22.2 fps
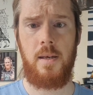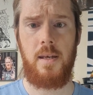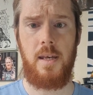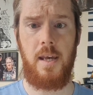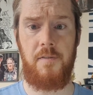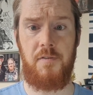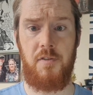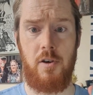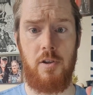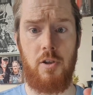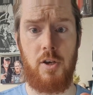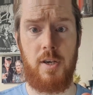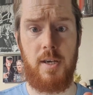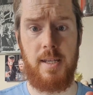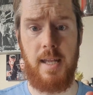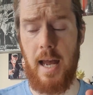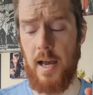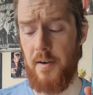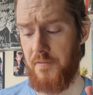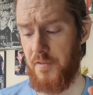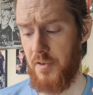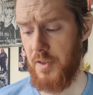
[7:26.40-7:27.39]
if you're looking
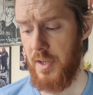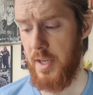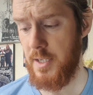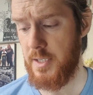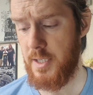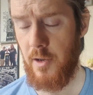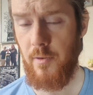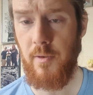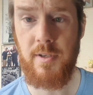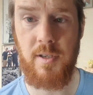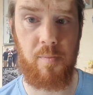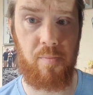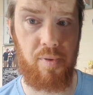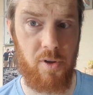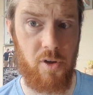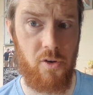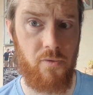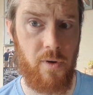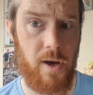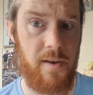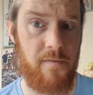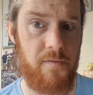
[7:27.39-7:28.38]
out for this, there is a
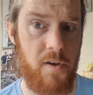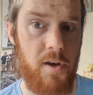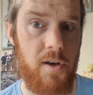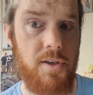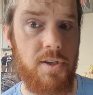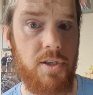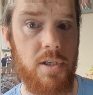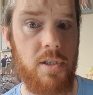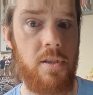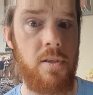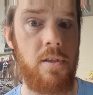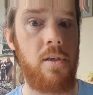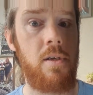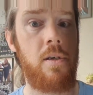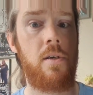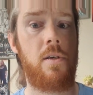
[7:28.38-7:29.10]
Blu-ray version.